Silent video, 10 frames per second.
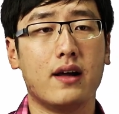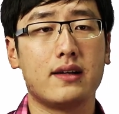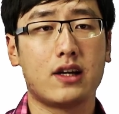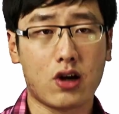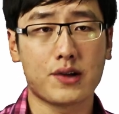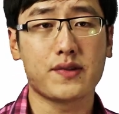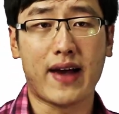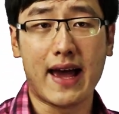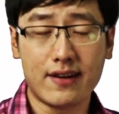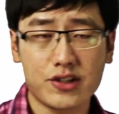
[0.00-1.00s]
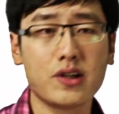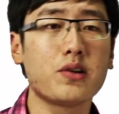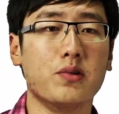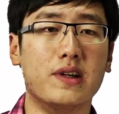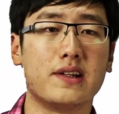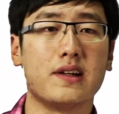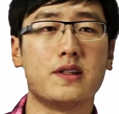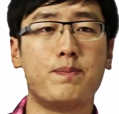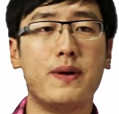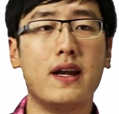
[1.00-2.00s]
the cost of an additional unit
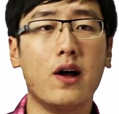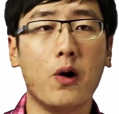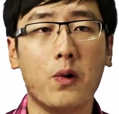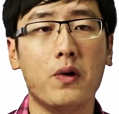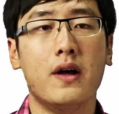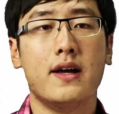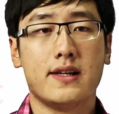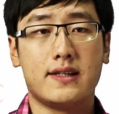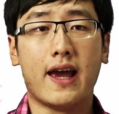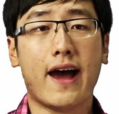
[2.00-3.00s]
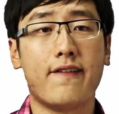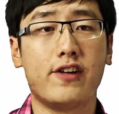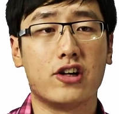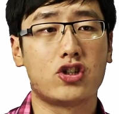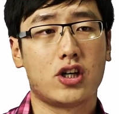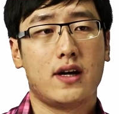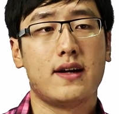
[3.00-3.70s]
is below the average,